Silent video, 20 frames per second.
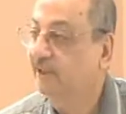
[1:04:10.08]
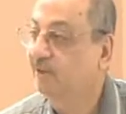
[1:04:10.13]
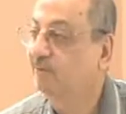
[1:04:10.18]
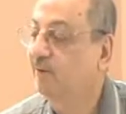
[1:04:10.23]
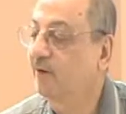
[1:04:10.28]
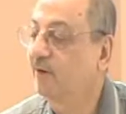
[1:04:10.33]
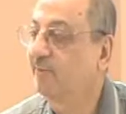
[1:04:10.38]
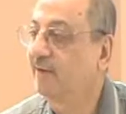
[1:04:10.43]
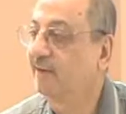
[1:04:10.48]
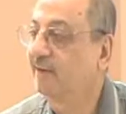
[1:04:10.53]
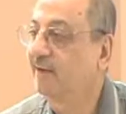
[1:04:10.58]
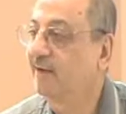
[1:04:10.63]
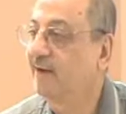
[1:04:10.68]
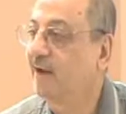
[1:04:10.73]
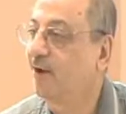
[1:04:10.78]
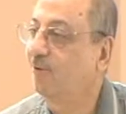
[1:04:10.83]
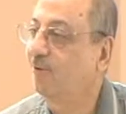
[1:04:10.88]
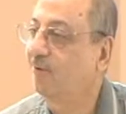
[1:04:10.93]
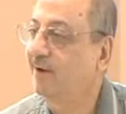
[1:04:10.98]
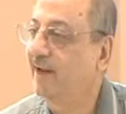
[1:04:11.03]
one, brother,
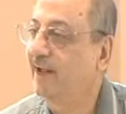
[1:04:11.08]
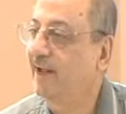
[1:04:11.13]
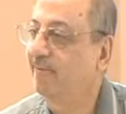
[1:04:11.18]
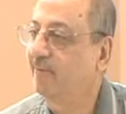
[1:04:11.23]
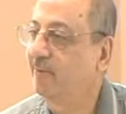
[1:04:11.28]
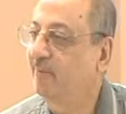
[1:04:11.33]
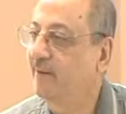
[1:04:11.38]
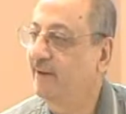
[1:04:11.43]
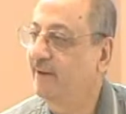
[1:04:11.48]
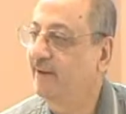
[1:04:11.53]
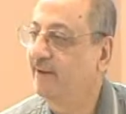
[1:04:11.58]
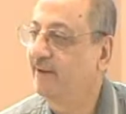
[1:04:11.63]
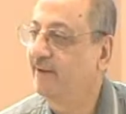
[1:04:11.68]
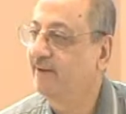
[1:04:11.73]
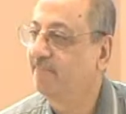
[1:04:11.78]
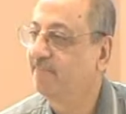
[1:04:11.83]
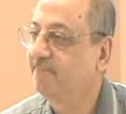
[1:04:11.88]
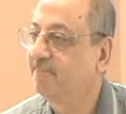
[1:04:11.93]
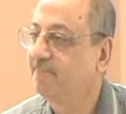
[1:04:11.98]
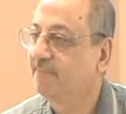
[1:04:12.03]
loudly everybody.
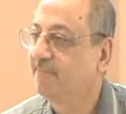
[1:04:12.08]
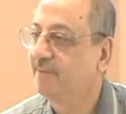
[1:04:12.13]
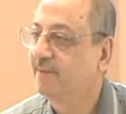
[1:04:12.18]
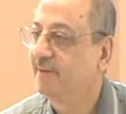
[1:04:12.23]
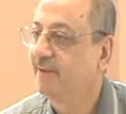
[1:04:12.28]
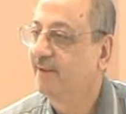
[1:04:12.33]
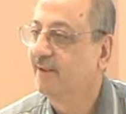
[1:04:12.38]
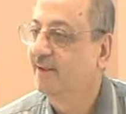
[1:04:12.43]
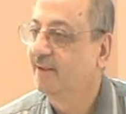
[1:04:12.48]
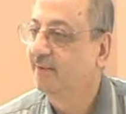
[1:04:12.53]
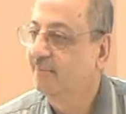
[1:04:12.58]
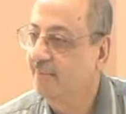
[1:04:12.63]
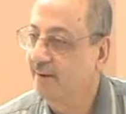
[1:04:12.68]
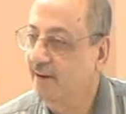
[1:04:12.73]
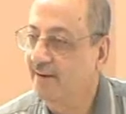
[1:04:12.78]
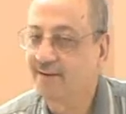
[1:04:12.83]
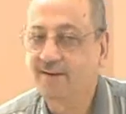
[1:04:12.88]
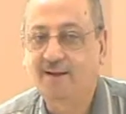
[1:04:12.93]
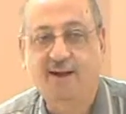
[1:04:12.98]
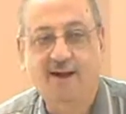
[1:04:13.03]

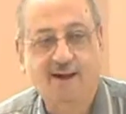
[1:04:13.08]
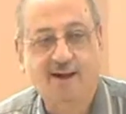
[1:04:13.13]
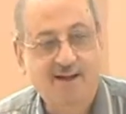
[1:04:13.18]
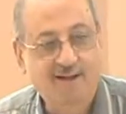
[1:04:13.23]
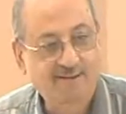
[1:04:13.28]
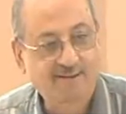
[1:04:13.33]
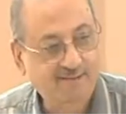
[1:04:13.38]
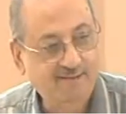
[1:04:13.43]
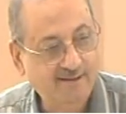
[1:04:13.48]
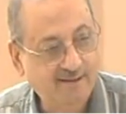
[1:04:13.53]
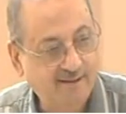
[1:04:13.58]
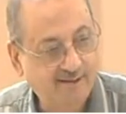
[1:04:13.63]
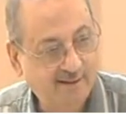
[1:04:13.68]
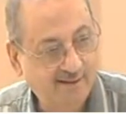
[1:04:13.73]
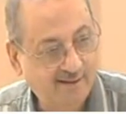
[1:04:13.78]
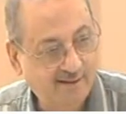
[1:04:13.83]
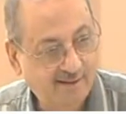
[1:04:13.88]
Man haza.